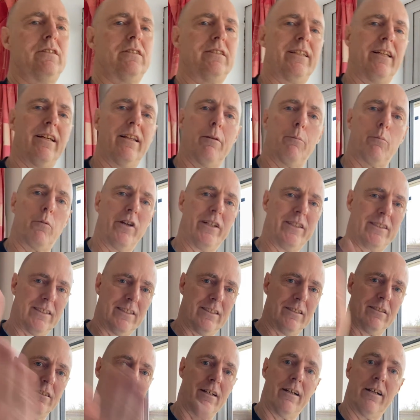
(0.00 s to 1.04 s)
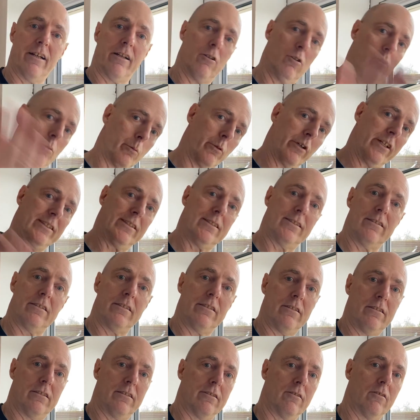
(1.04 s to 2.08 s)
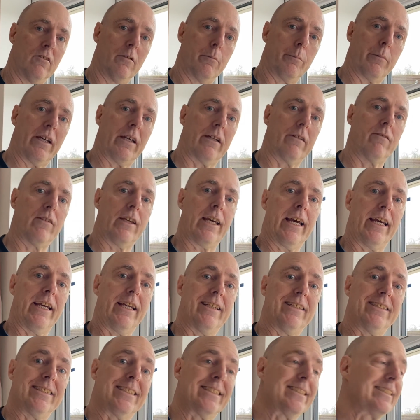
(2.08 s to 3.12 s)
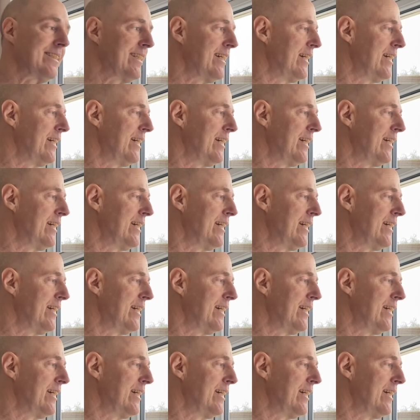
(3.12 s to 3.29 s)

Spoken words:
the diagonal braces you see on the back of gates.